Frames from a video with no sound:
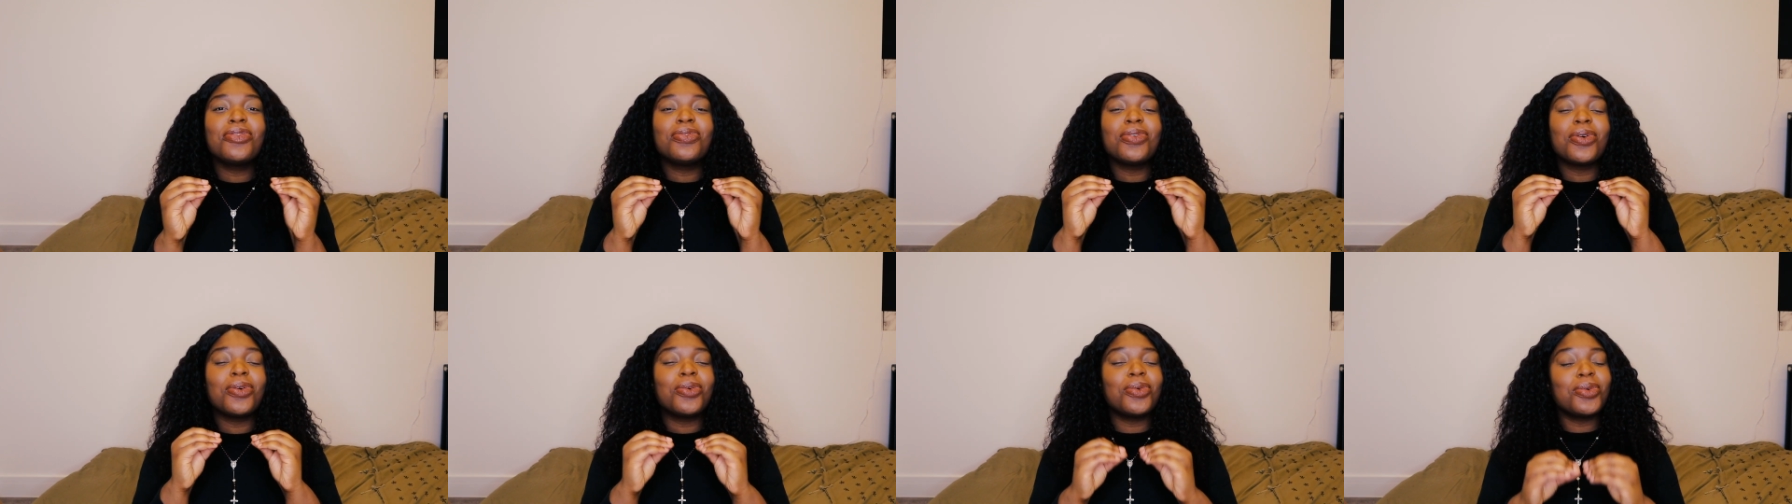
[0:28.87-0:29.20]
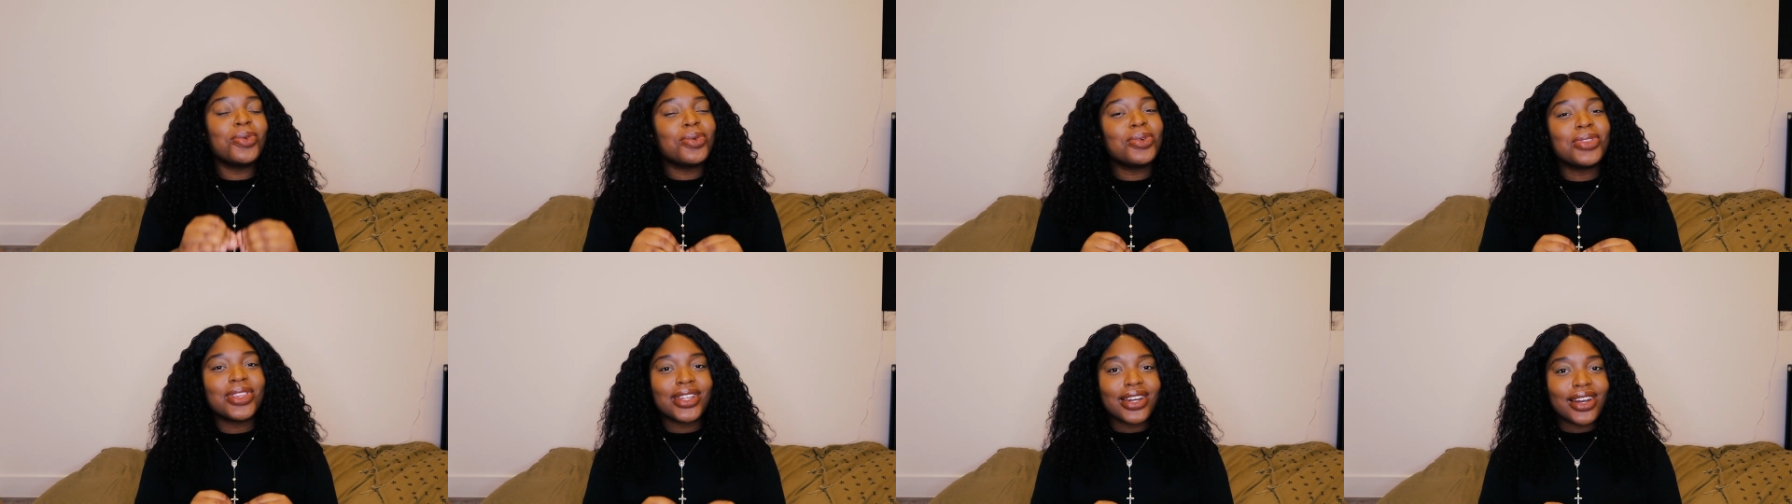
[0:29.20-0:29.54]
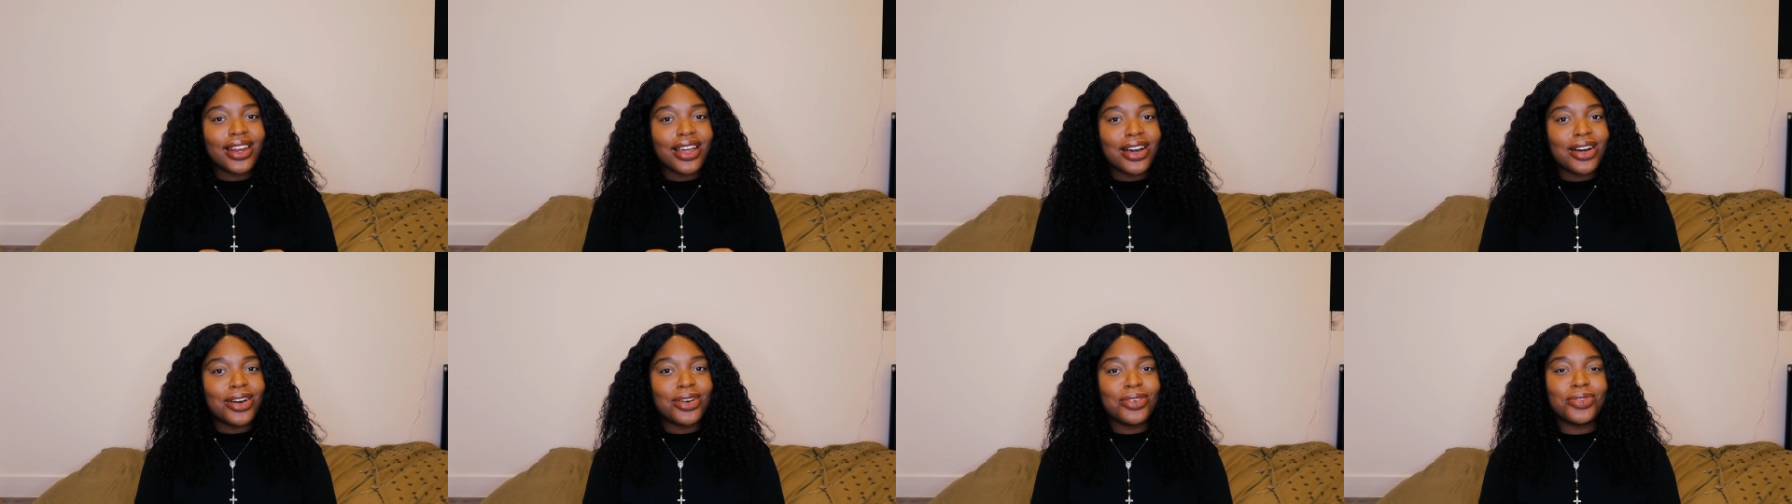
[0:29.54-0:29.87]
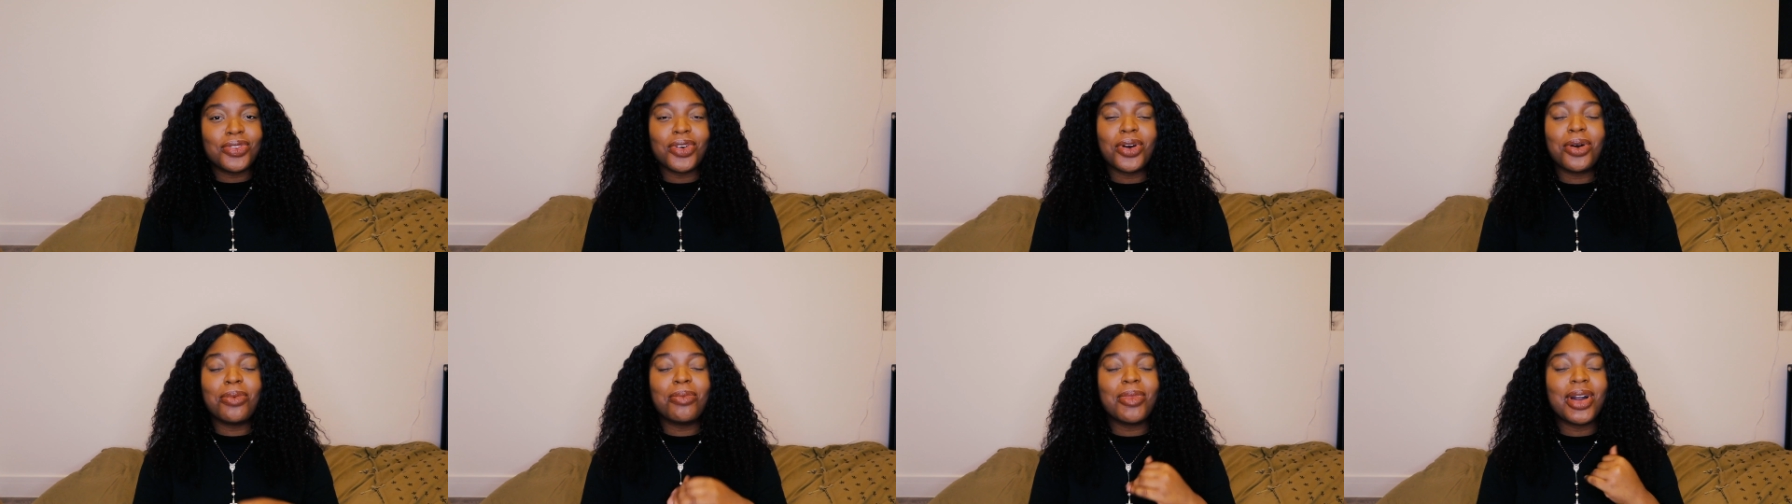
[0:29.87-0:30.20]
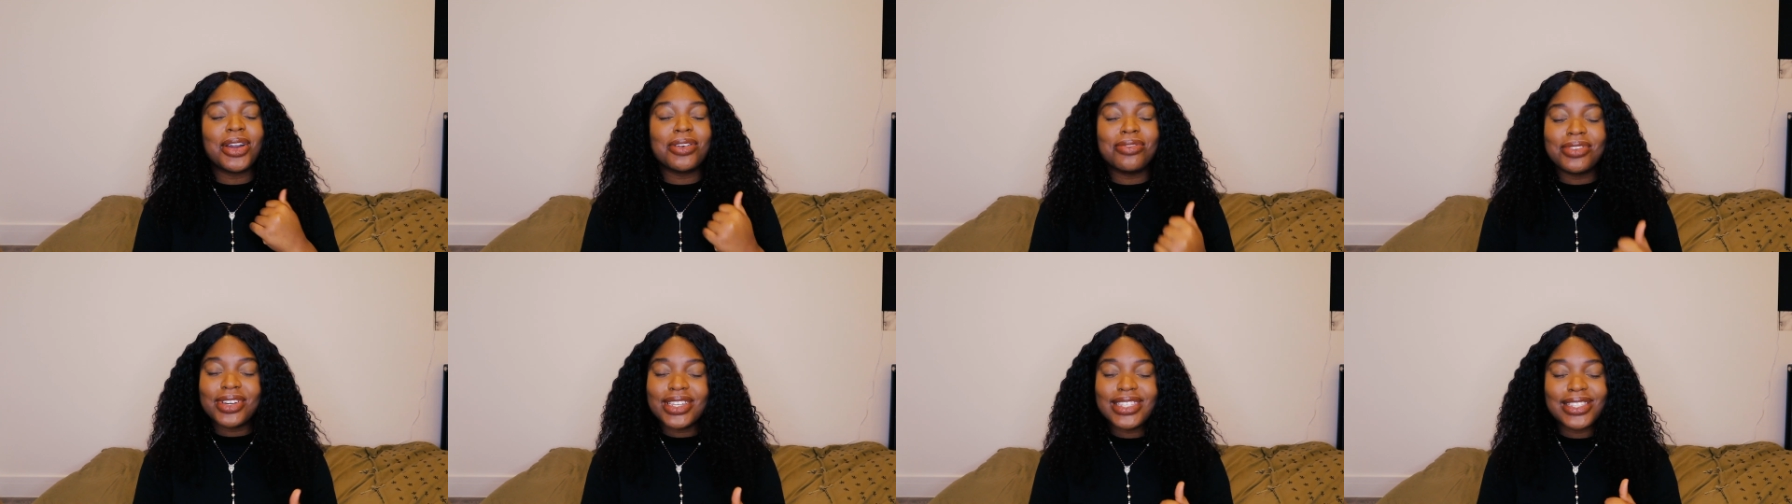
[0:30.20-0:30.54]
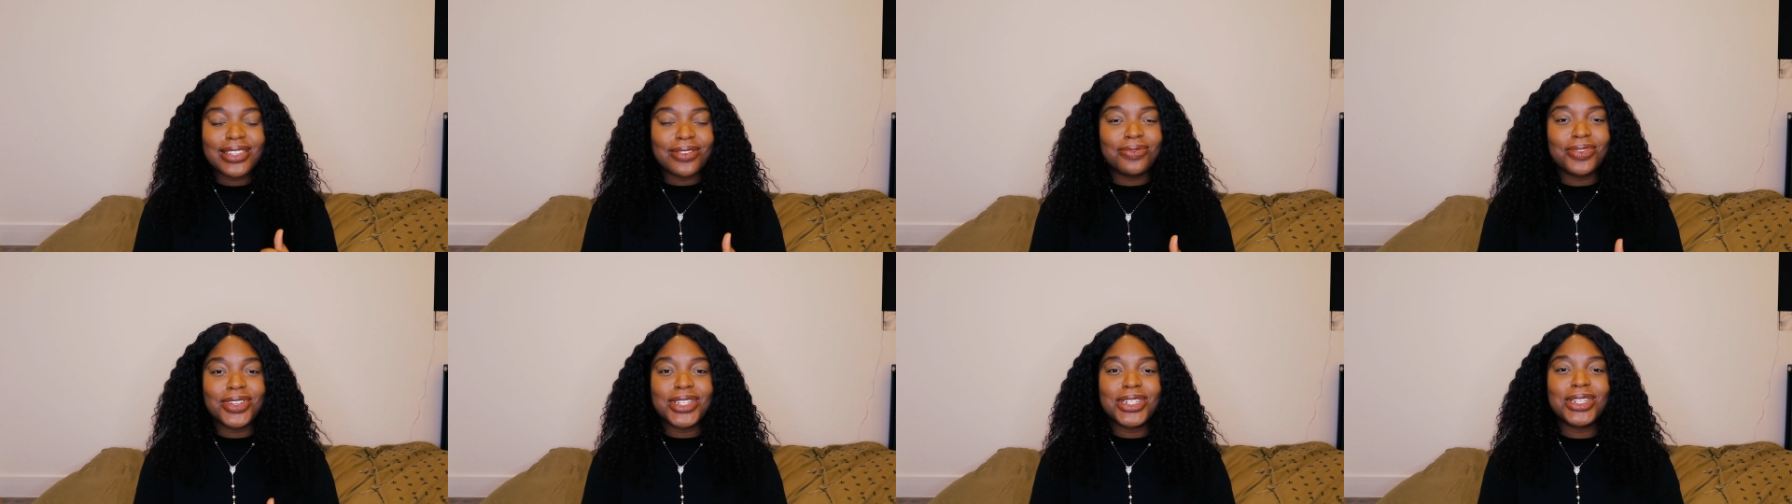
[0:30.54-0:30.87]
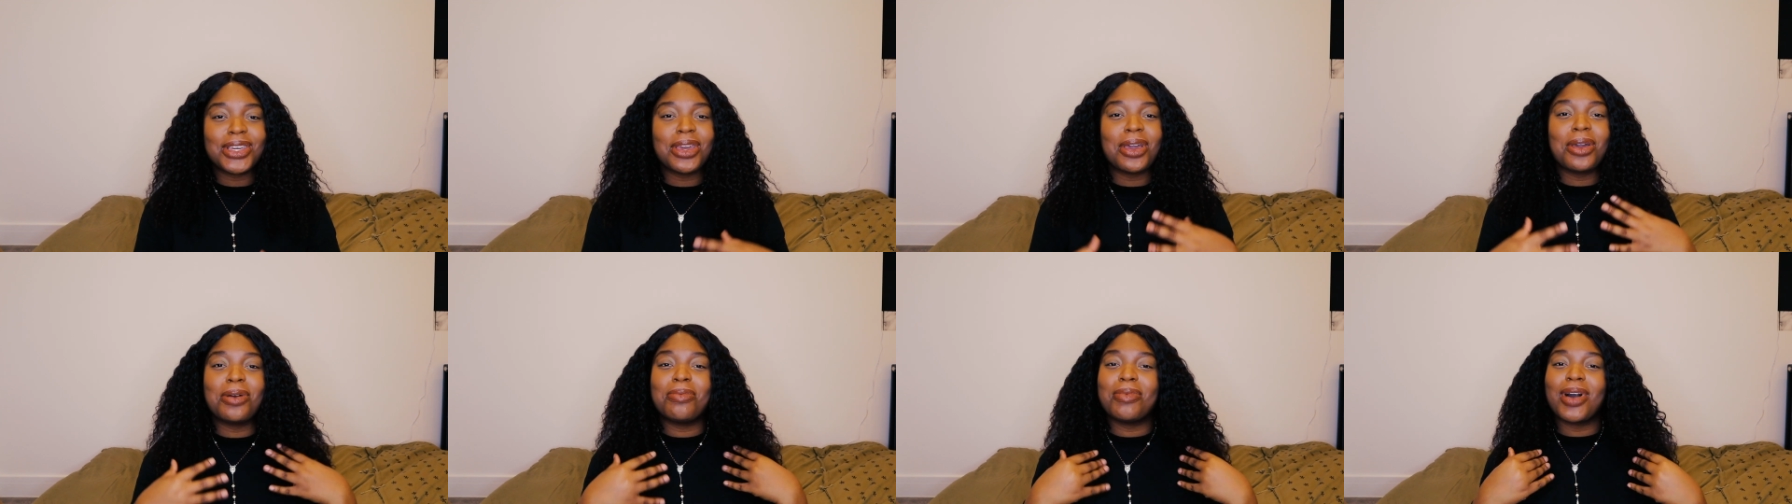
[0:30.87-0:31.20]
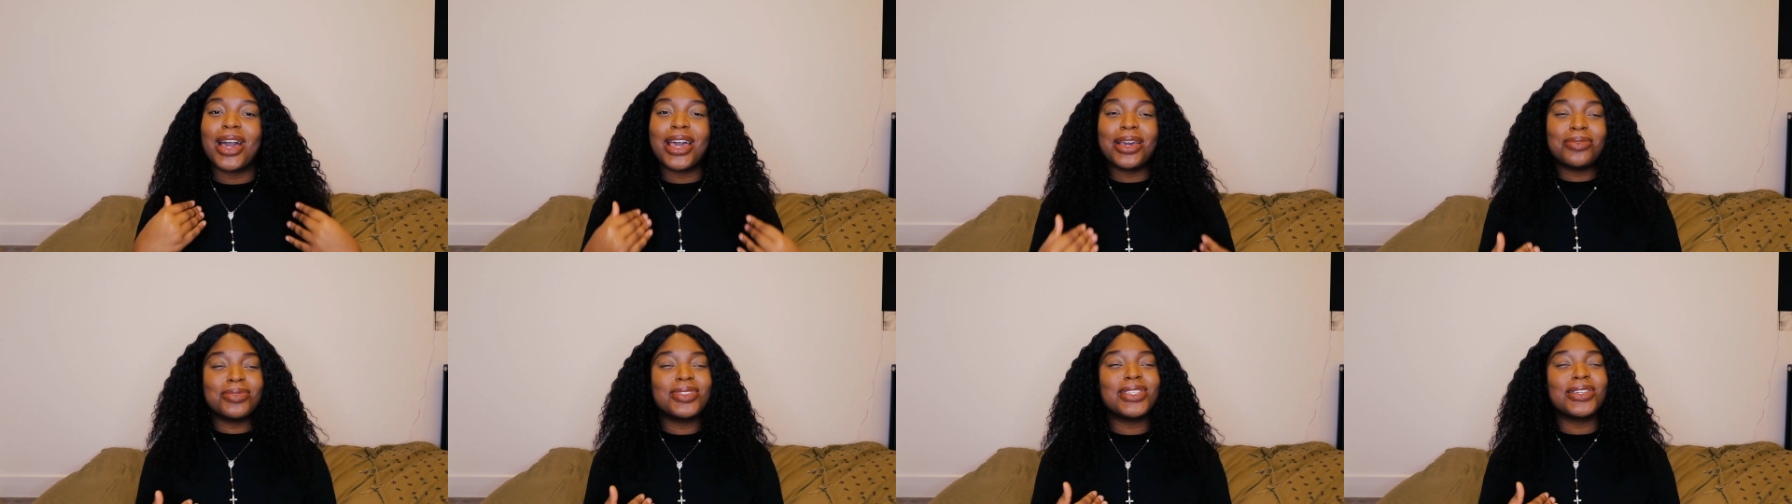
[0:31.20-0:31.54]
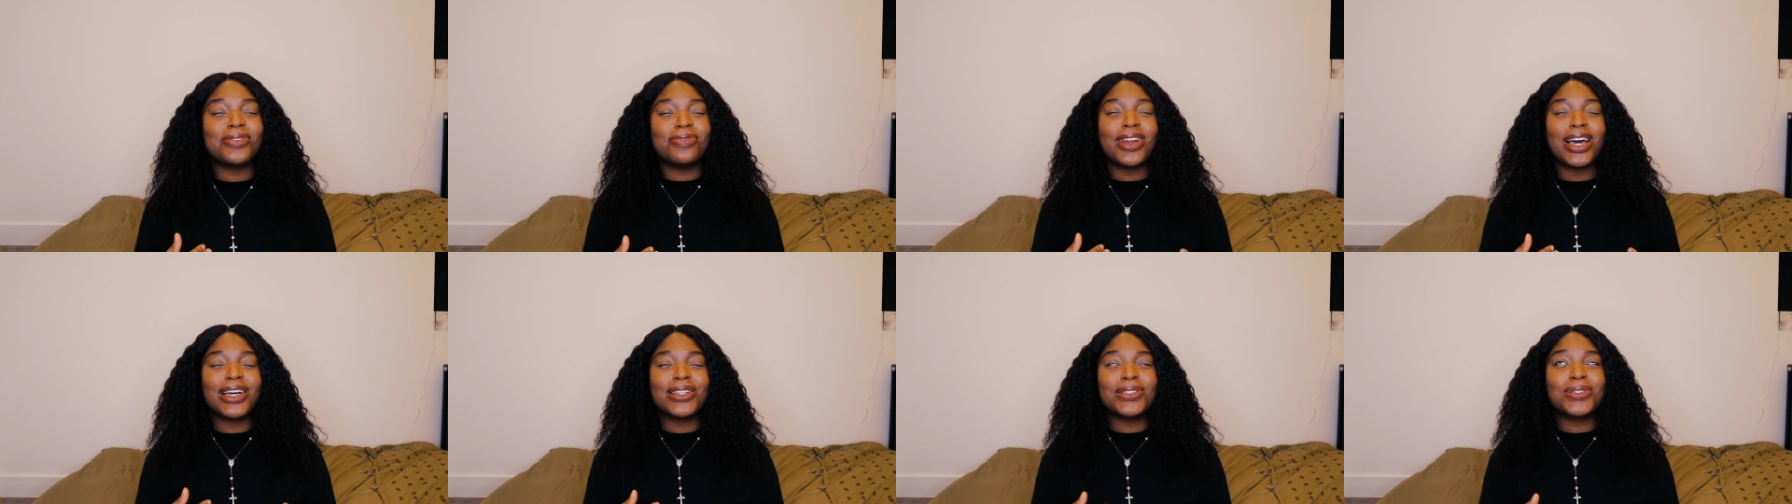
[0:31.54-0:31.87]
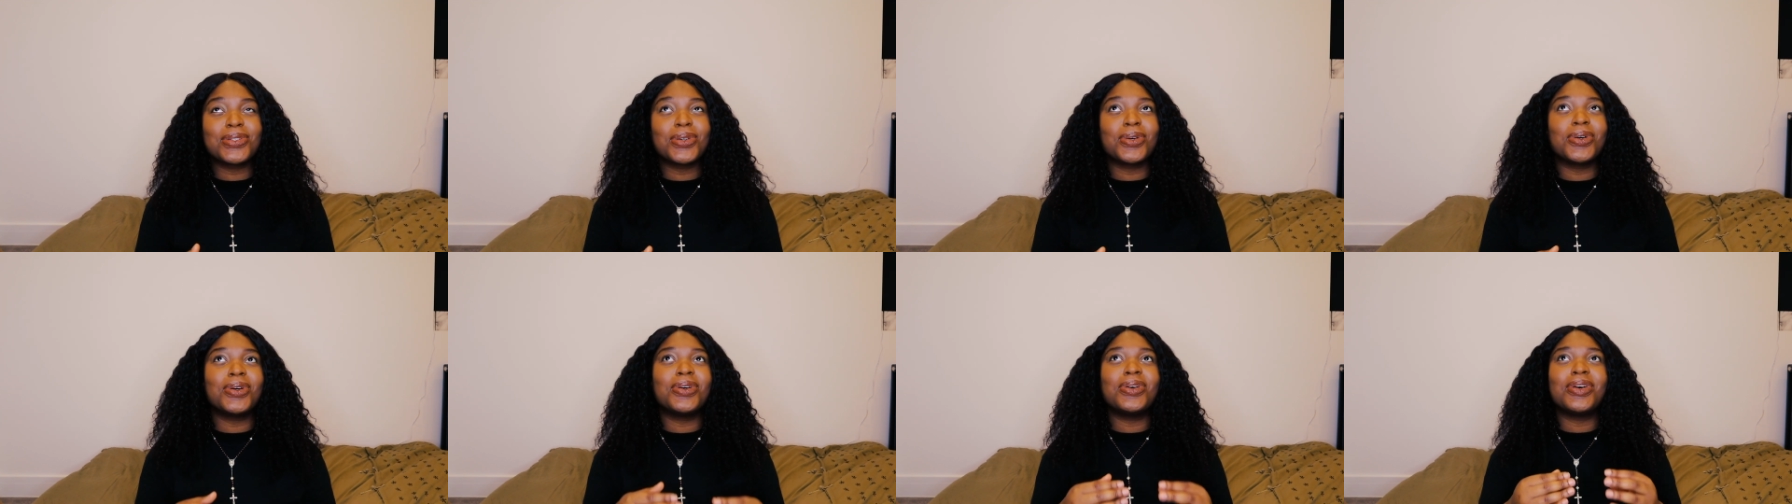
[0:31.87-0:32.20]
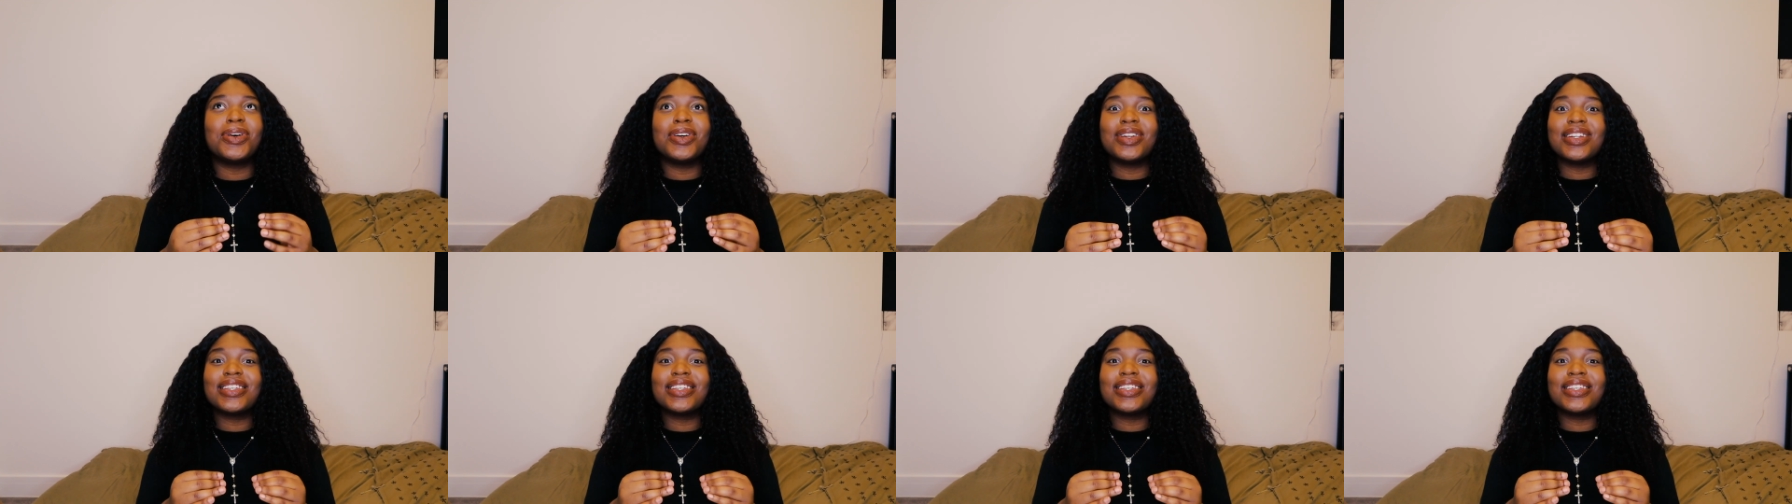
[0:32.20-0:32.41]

for all the love on my recent video, my empty flat tour.